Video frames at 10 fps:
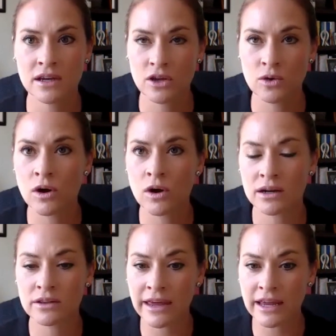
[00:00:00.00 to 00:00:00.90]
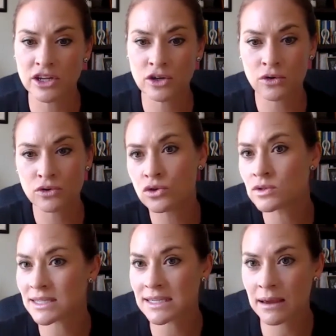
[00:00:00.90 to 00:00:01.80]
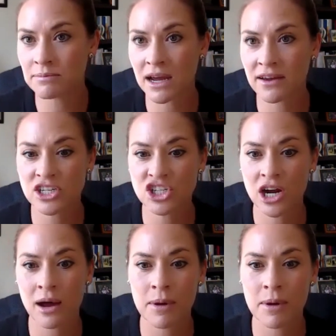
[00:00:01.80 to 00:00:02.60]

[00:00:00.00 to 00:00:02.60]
You don't use the same knife to chop